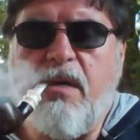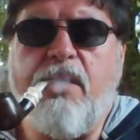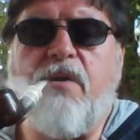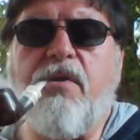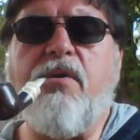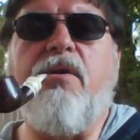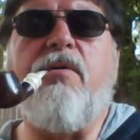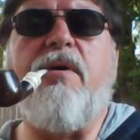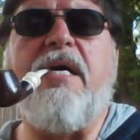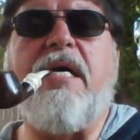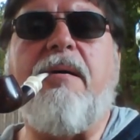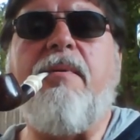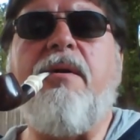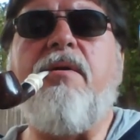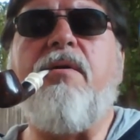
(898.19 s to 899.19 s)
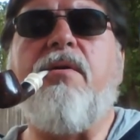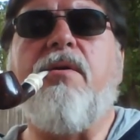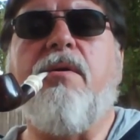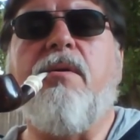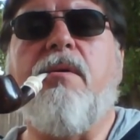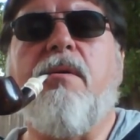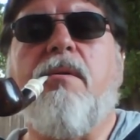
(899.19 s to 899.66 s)
And so you know what happens?
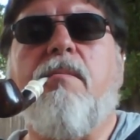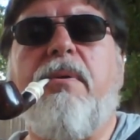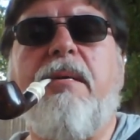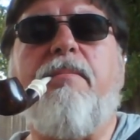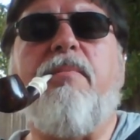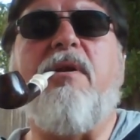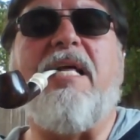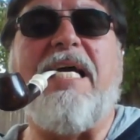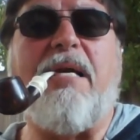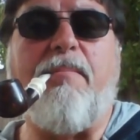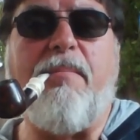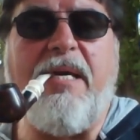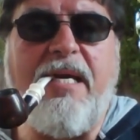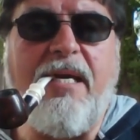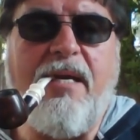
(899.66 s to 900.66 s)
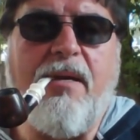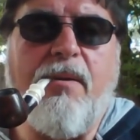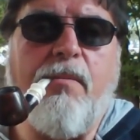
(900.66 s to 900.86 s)
People like me,